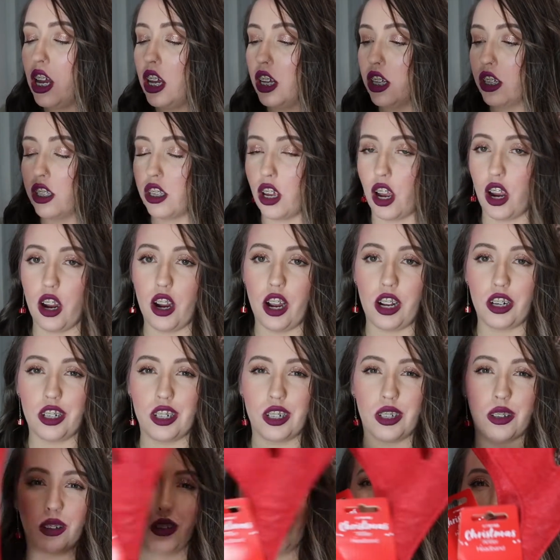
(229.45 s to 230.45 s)
So I
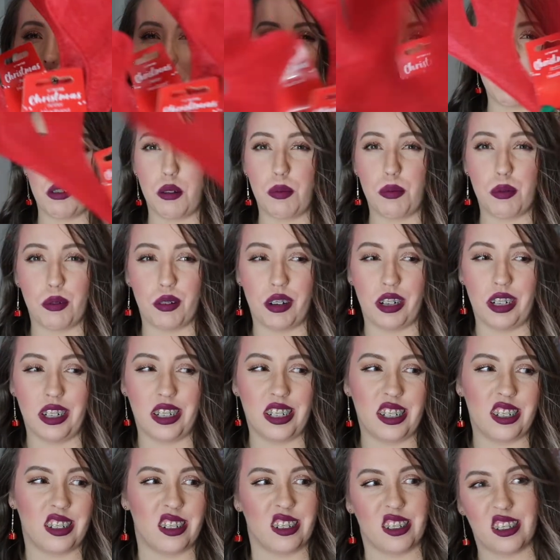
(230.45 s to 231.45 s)
just thought these were a
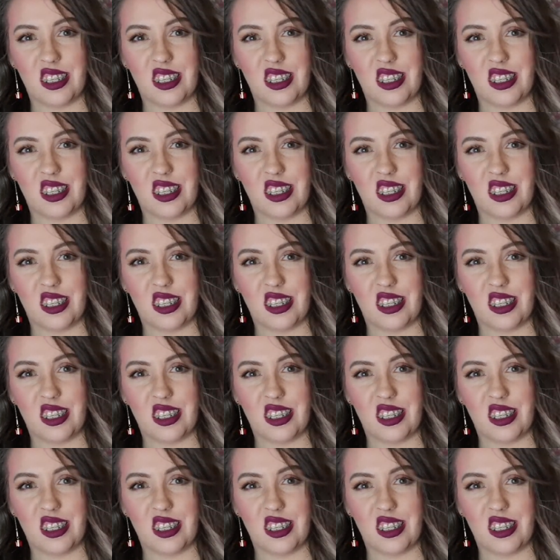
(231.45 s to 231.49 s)
pretty